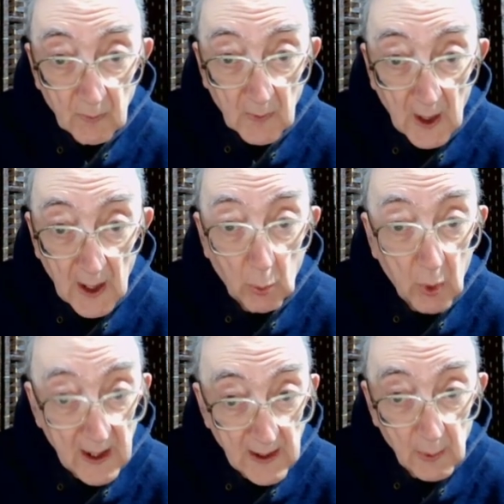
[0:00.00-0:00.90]
And
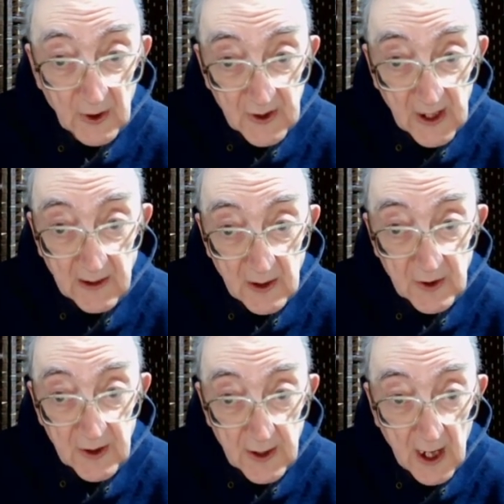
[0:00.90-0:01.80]
when they were sentenced
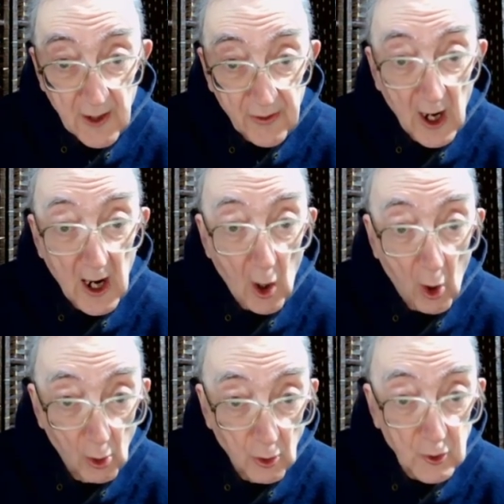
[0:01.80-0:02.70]
to death, I
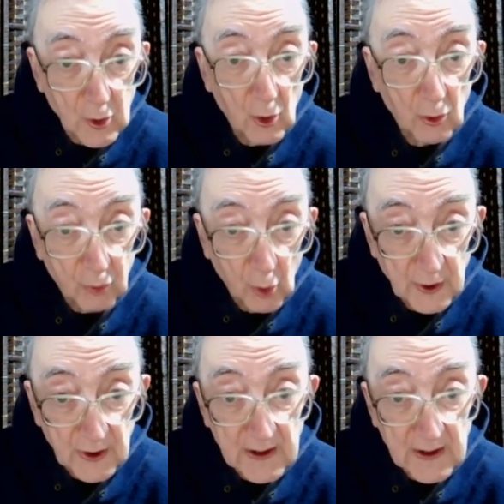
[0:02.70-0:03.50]
also voted